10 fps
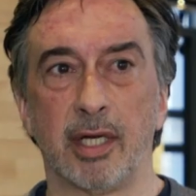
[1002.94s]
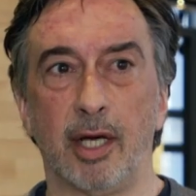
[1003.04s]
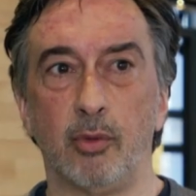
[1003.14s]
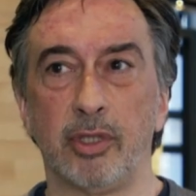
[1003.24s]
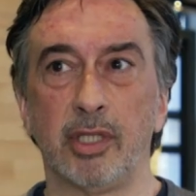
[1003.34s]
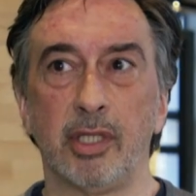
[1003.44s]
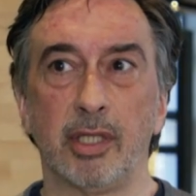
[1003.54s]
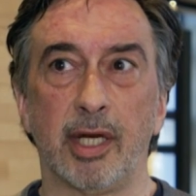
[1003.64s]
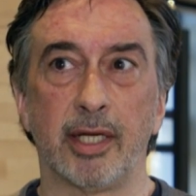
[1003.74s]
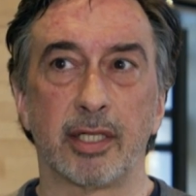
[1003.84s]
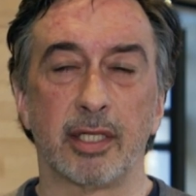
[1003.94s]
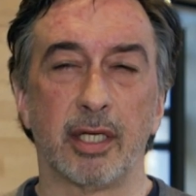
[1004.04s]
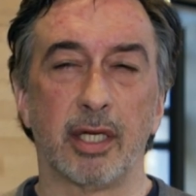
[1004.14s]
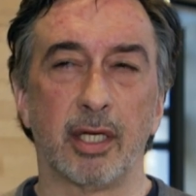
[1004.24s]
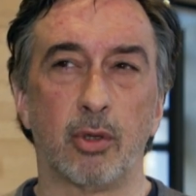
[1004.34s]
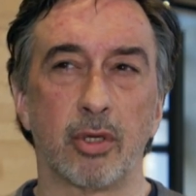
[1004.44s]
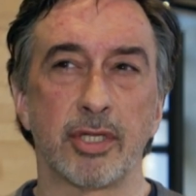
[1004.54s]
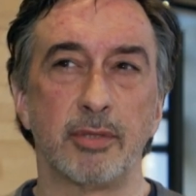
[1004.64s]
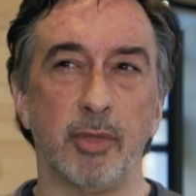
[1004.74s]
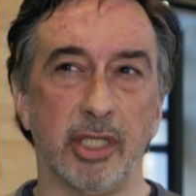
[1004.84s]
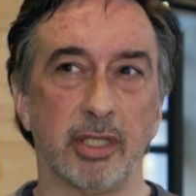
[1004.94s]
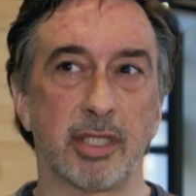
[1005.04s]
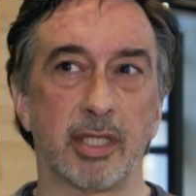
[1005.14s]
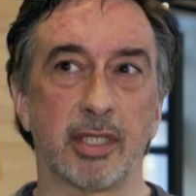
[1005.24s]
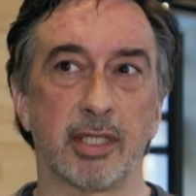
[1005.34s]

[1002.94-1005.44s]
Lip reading: I really like horse meat.